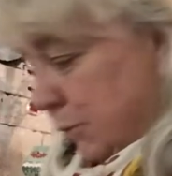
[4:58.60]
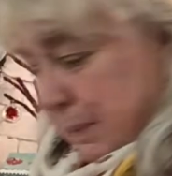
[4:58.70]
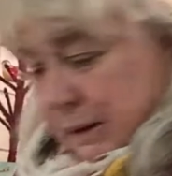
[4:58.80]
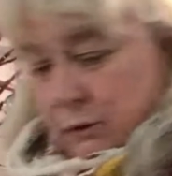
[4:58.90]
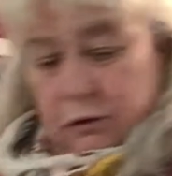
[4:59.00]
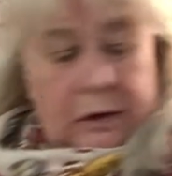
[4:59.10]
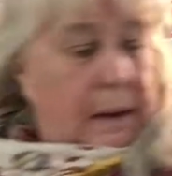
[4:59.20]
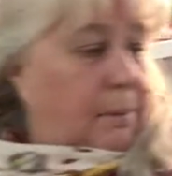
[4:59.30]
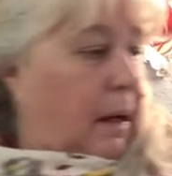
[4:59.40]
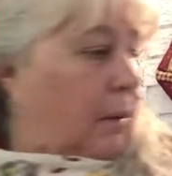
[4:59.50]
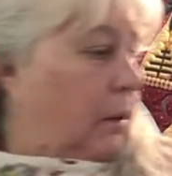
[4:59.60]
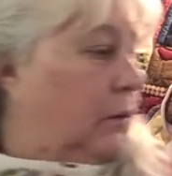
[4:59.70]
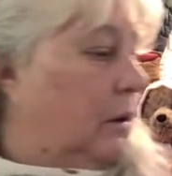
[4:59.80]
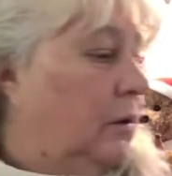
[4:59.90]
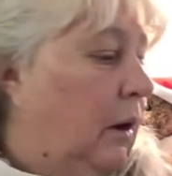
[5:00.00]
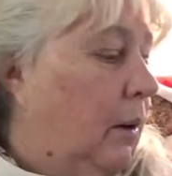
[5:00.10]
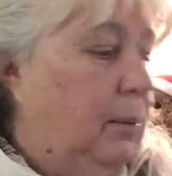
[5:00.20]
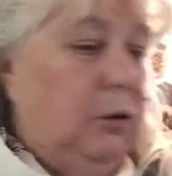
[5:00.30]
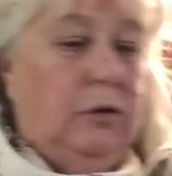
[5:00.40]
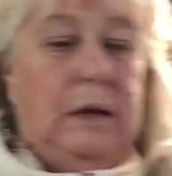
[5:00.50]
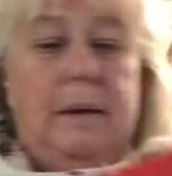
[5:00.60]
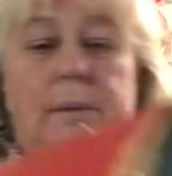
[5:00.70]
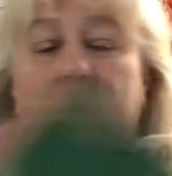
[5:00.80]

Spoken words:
better shape. That one's in terrible shape.